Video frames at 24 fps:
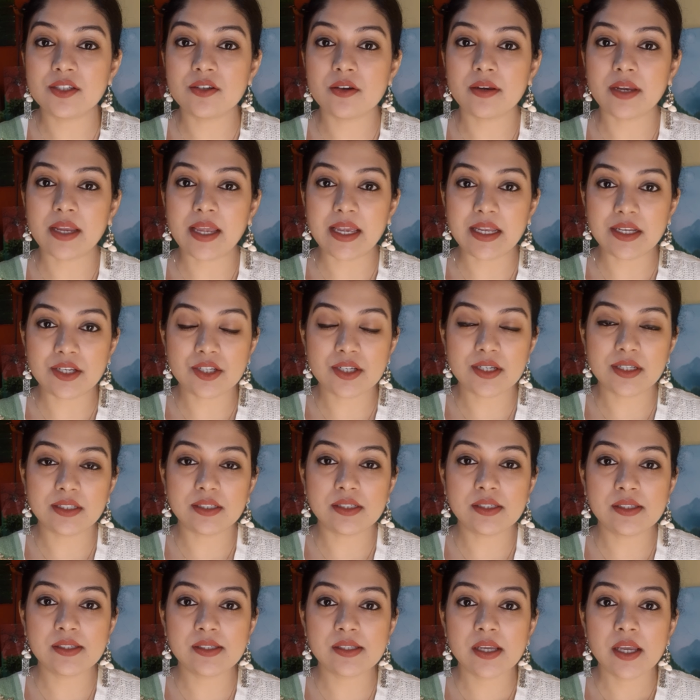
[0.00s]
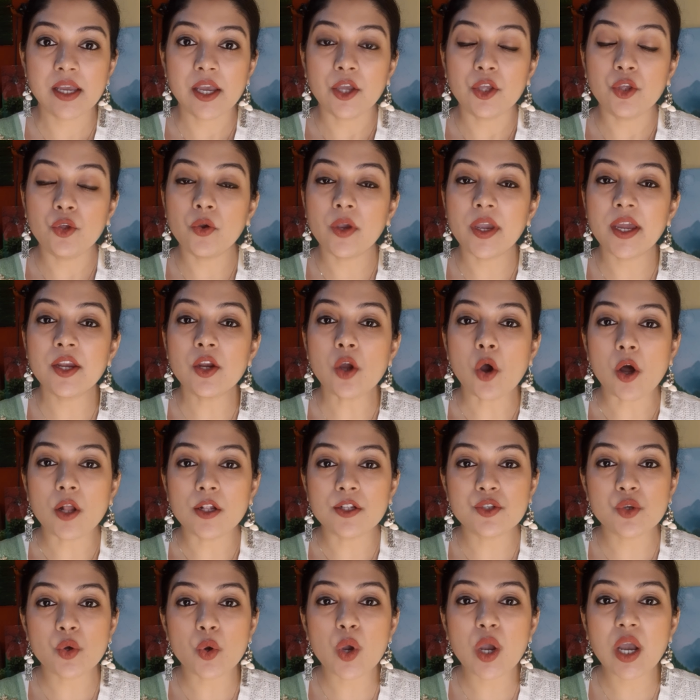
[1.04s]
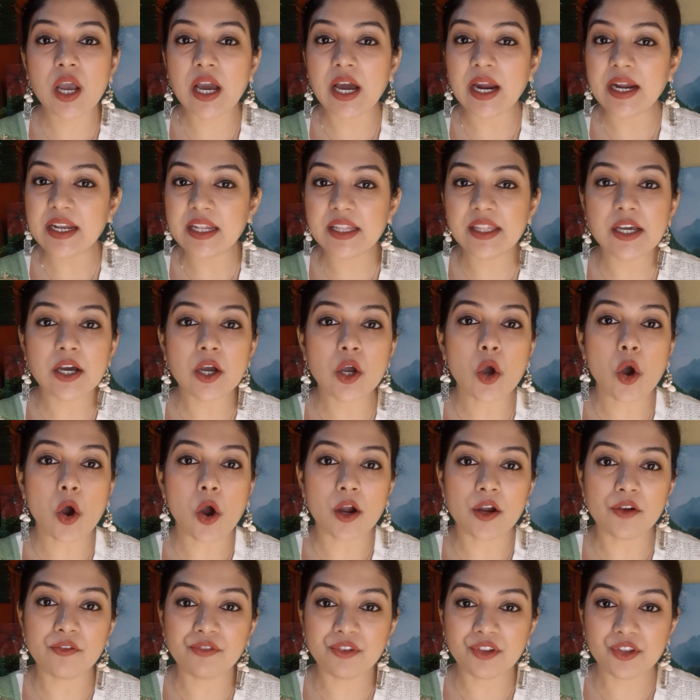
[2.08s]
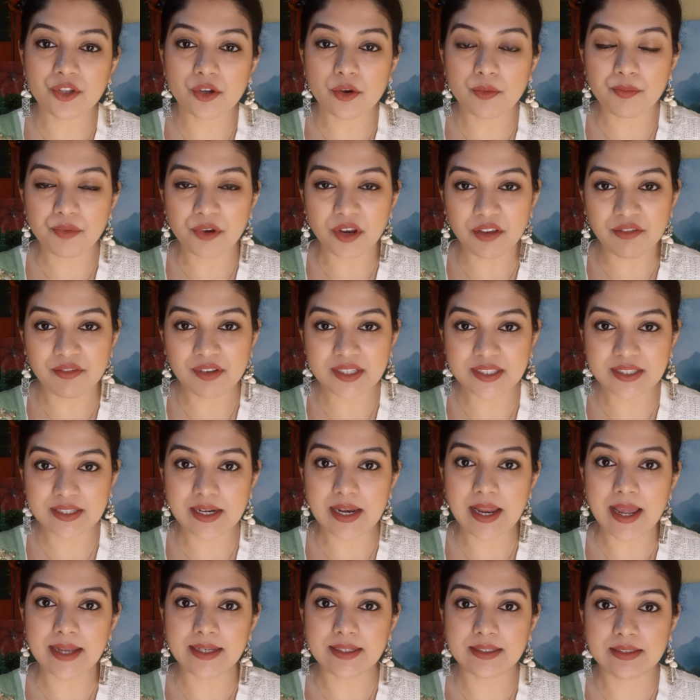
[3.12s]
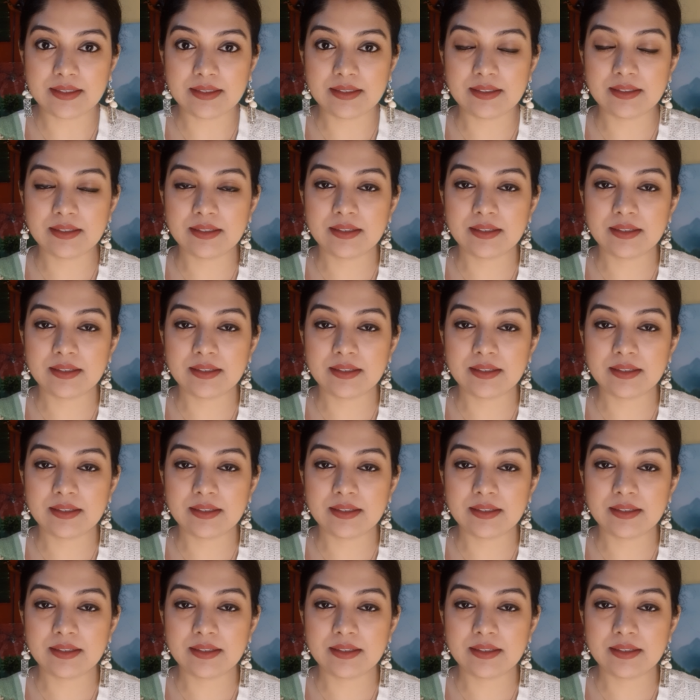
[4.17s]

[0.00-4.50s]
or angels, you can also cut the cord with your previous client.